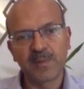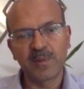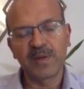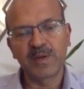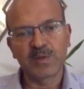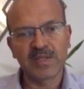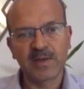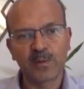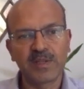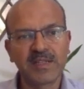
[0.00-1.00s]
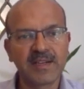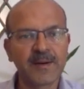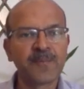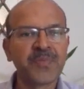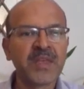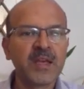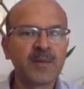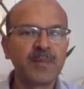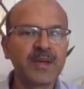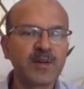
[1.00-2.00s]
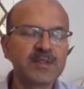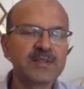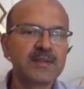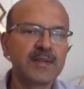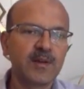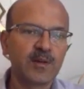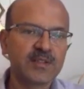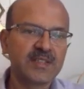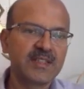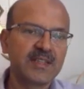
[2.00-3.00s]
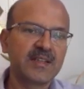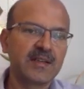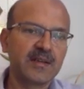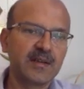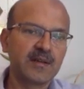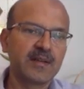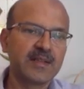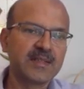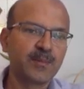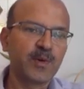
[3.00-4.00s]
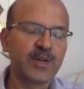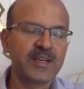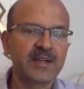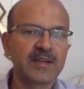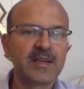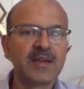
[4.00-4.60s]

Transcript: maybe to start with. And because the oxygen is important